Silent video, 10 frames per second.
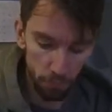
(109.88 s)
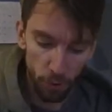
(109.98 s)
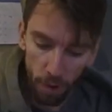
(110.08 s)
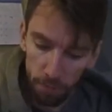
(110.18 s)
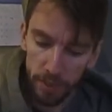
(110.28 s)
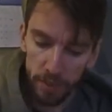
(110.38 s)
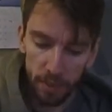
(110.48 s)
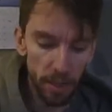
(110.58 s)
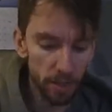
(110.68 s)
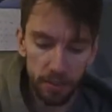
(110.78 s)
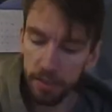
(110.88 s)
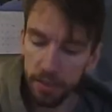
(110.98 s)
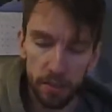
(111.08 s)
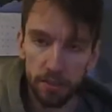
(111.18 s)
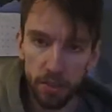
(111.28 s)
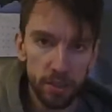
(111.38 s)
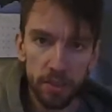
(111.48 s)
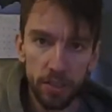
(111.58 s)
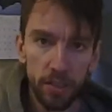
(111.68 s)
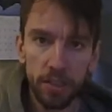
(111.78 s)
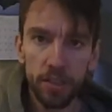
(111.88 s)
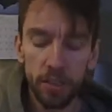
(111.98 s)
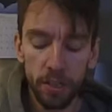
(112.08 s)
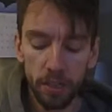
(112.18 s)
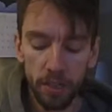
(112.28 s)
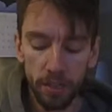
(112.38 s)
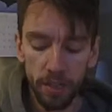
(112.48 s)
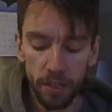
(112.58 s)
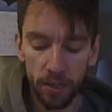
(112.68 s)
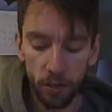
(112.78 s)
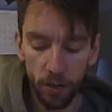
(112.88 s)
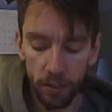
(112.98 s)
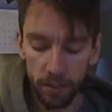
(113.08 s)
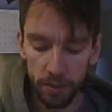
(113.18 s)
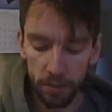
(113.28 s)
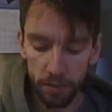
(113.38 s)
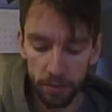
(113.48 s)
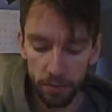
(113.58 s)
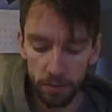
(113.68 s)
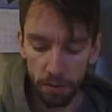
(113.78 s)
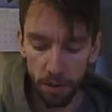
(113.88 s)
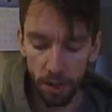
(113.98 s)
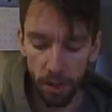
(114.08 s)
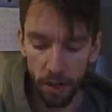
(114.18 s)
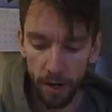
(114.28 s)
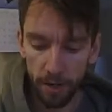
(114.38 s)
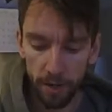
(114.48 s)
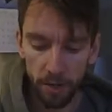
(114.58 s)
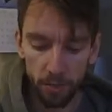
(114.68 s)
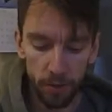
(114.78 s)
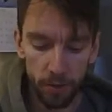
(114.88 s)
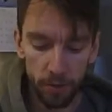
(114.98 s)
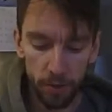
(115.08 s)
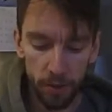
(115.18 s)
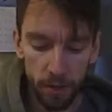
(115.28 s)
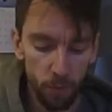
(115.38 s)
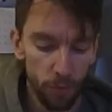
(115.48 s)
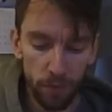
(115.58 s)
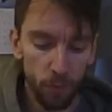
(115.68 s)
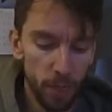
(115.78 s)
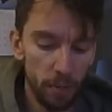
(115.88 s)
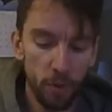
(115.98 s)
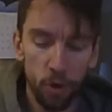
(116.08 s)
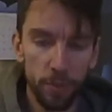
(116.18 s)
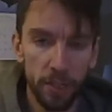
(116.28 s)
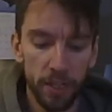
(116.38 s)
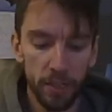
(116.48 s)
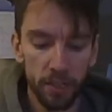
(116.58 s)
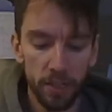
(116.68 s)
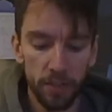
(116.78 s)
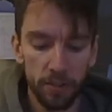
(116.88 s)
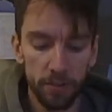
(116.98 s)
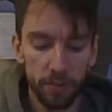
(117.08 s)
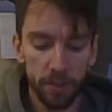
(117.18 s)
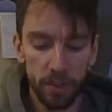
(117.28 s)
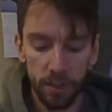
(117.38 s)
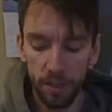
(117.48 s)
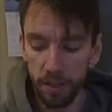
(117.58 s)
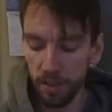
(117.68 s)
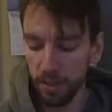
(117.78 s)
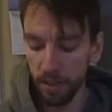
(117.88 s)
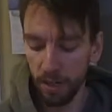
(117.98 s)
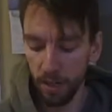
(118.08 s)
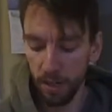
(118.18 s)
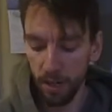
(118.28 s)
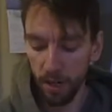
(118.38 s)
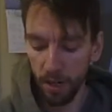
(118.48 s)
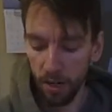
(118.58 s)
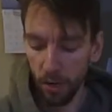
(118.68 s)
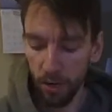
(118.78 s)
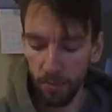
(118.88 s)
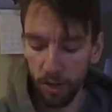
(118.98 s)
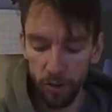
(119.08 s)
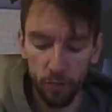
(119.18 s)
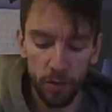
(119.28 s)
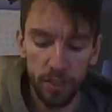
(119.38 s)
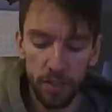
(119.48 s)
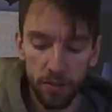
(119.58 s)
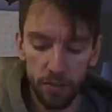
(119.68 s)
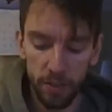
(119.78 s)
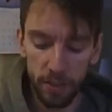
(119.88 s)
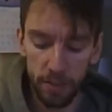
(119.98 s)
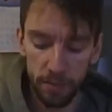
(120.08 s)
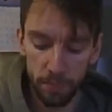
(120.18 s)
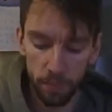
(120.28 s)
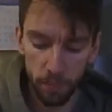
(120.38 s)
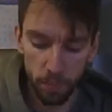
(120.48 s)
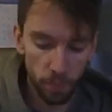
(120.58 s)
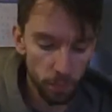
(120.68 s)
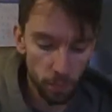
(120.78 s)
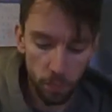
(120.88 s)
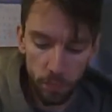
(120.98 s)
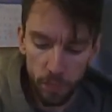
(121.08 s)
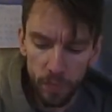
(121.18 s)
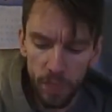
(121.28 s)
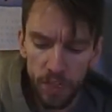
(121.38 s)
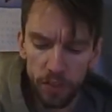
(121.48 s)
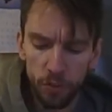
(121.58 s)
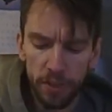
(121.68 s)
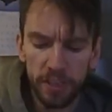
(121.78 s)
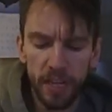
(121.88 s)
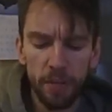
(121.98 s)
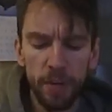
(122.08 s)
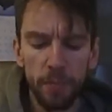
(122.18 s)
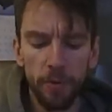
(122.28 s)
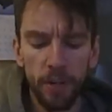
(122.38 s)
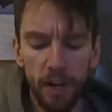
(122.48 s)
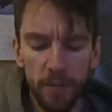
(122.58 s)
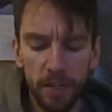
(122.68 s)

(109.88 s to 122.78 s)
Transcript: probably at least just as good as the Oregon Stone. I like them both. When I'm home in the kitchen I use this, and when I'm out in the woods I use this. So with the sandpaper, I